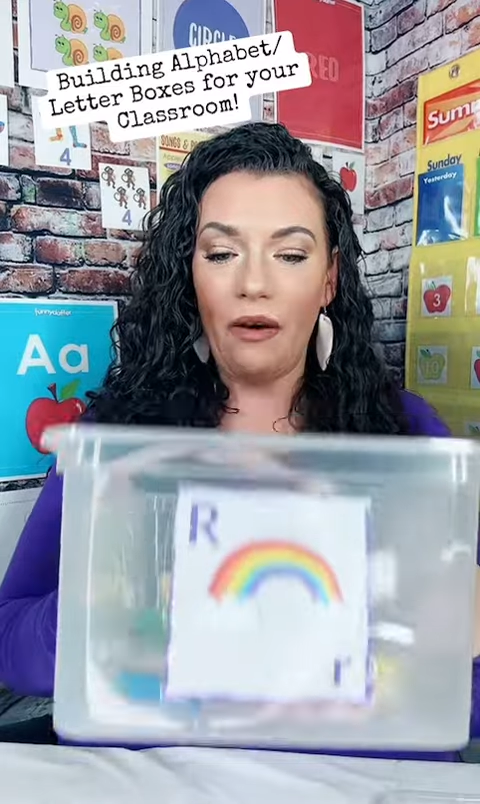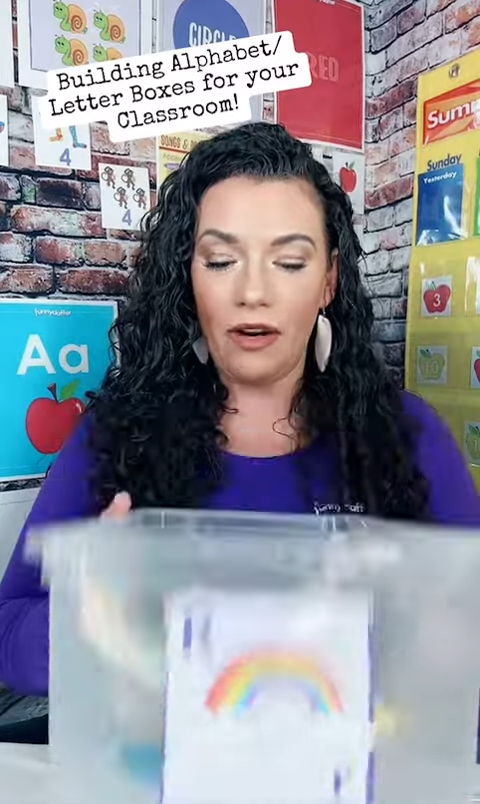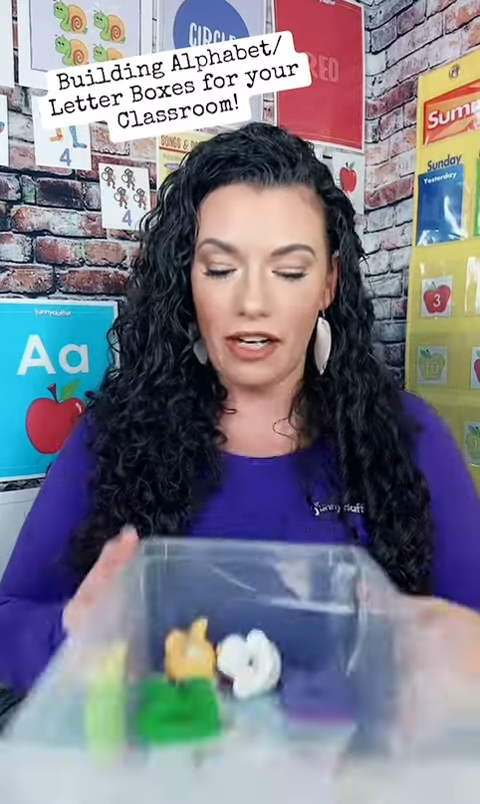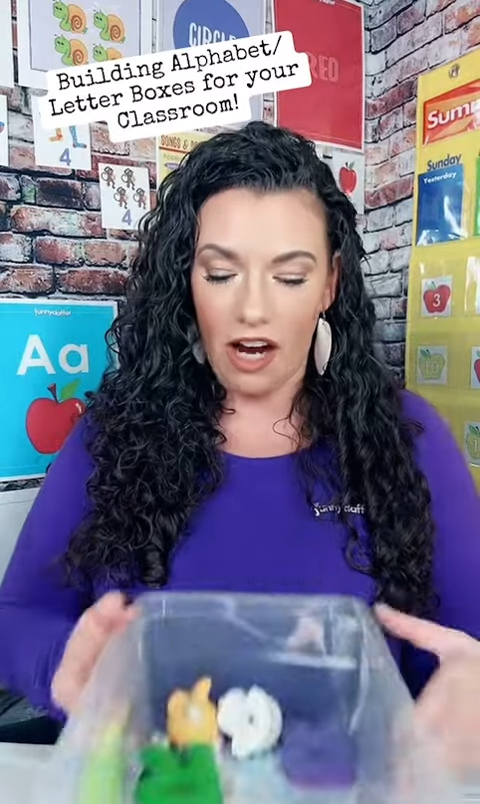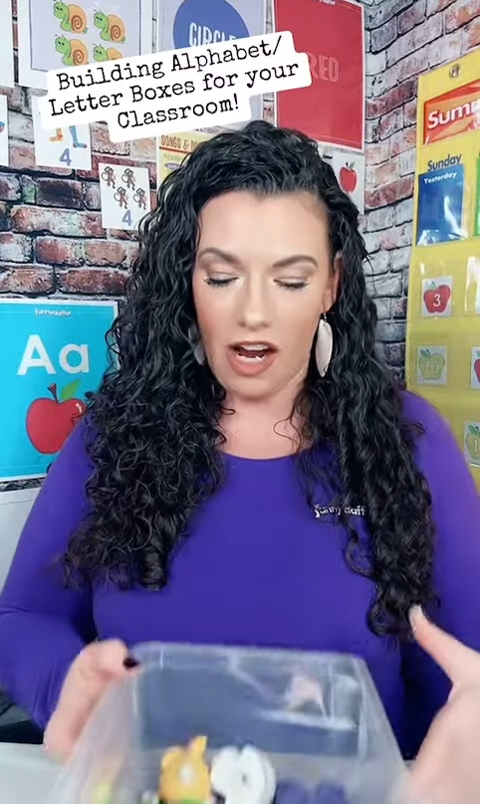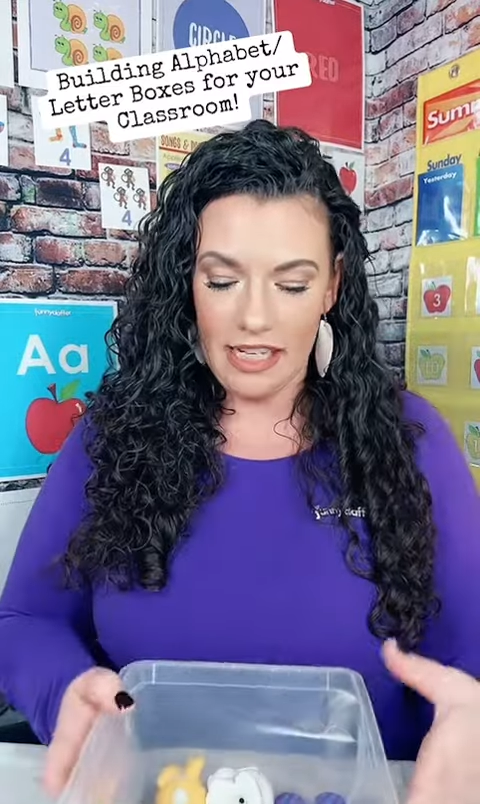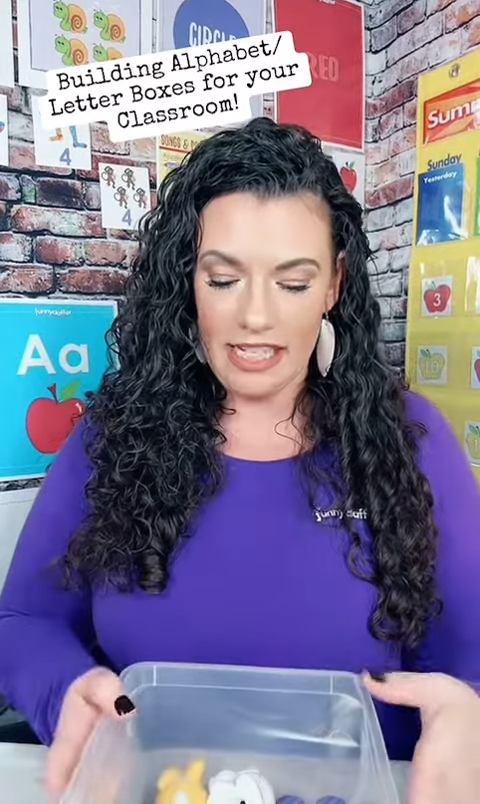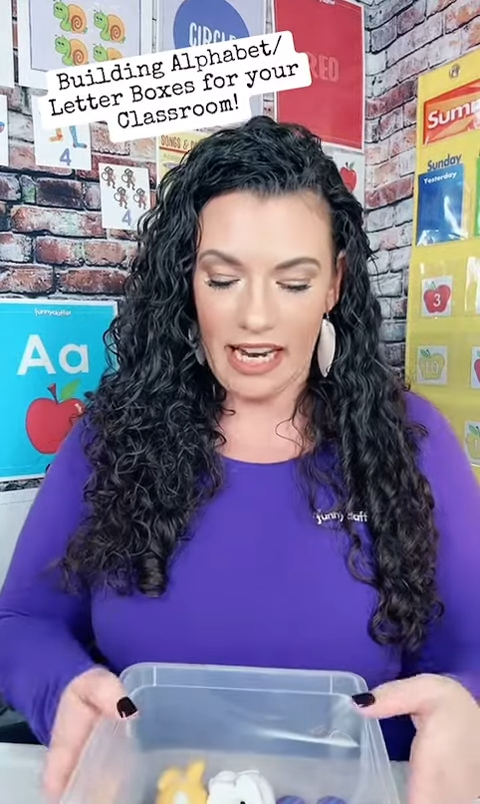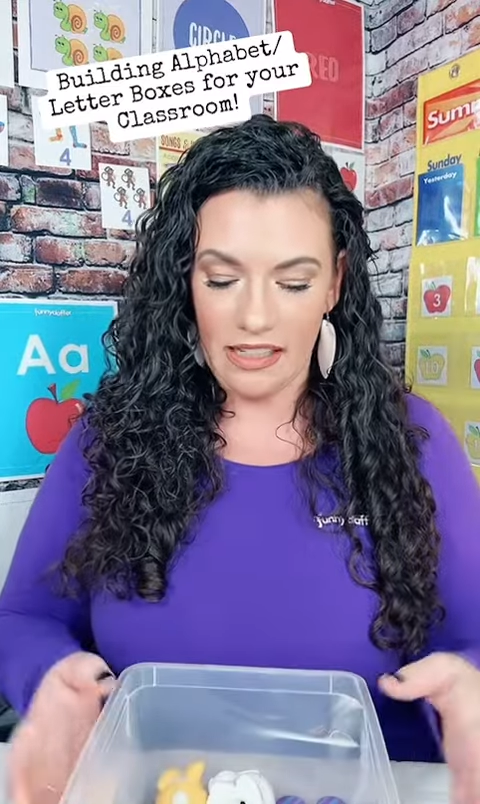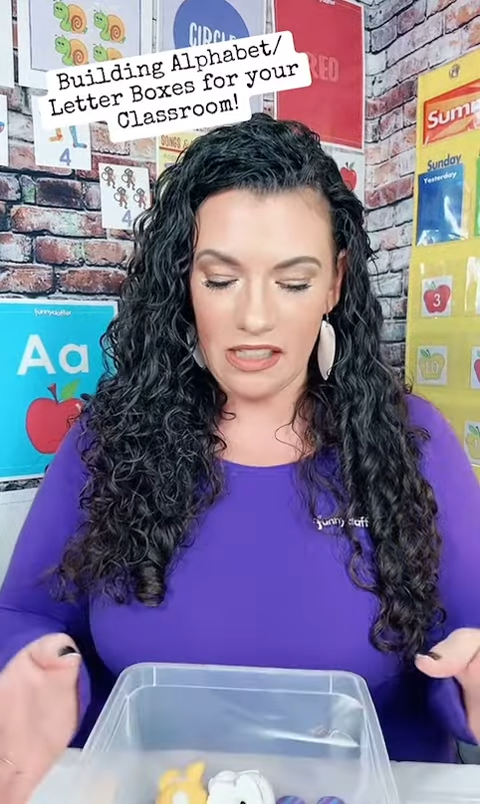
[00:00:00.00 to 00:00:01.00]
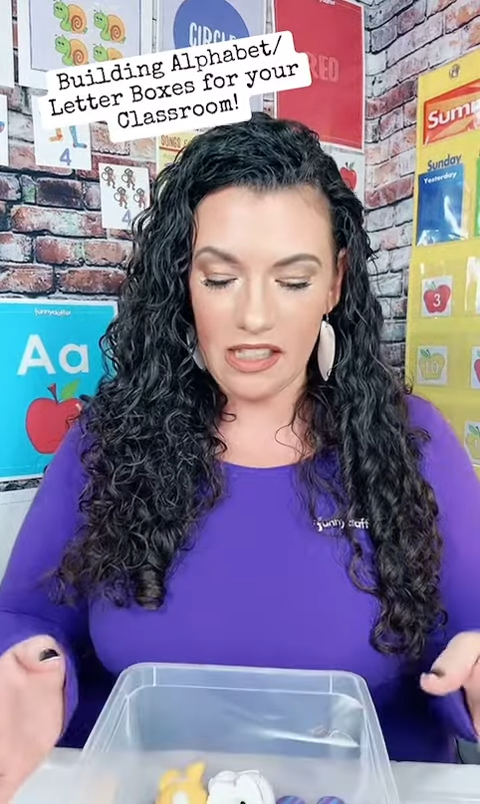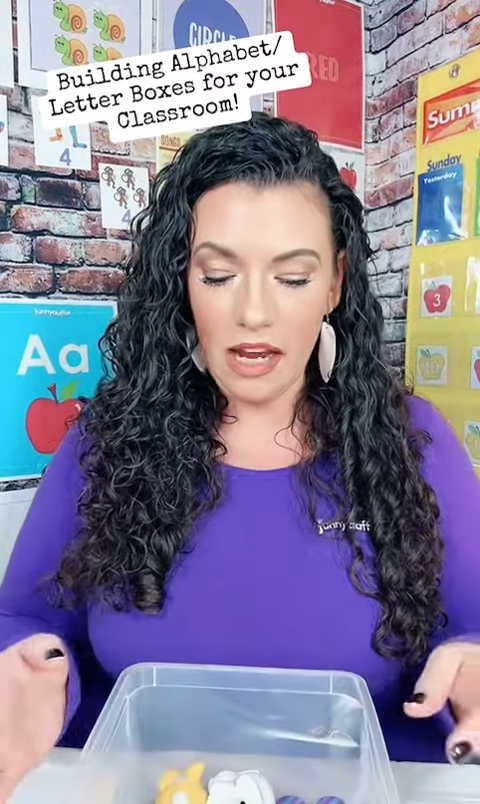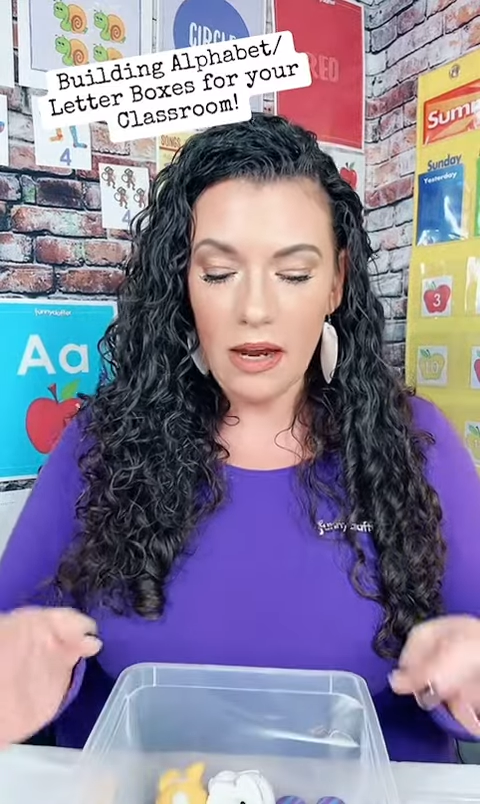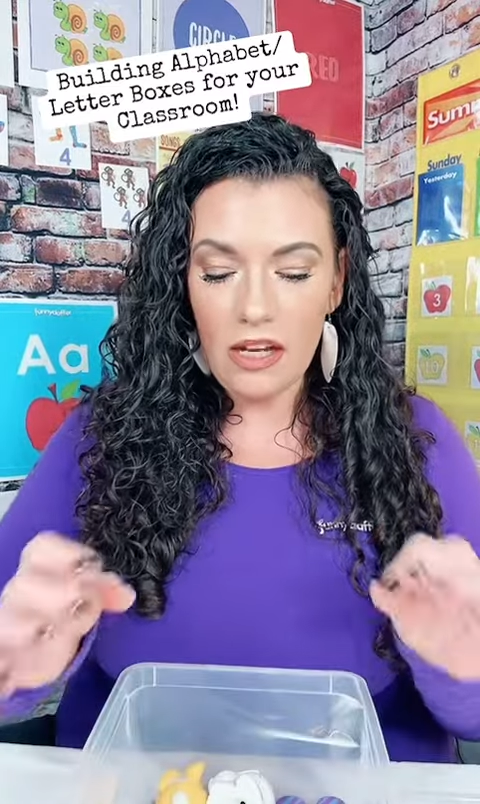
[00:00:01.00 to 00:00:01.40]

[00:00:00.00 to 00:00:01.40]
our contents.